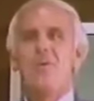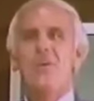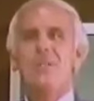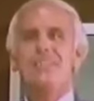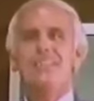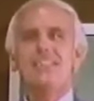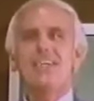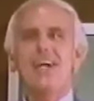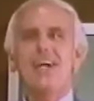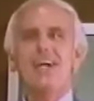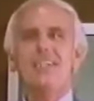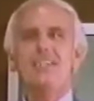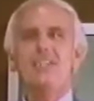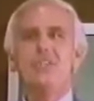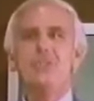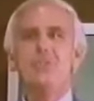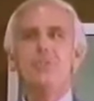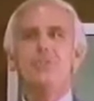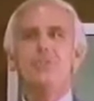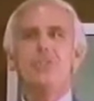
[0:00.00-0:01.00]
What's
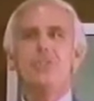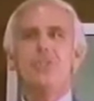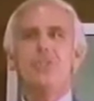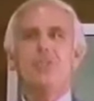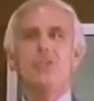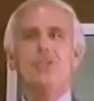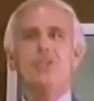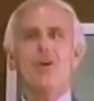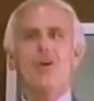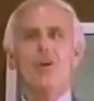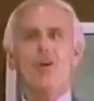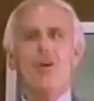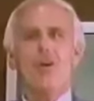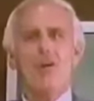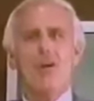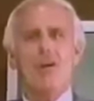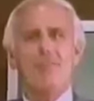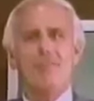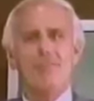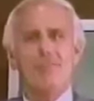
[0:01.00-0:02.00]
got you turned
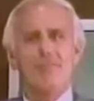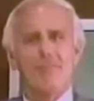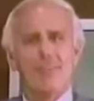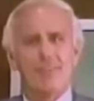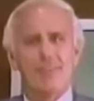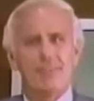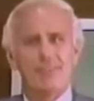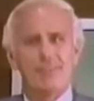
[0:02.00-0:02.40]
off?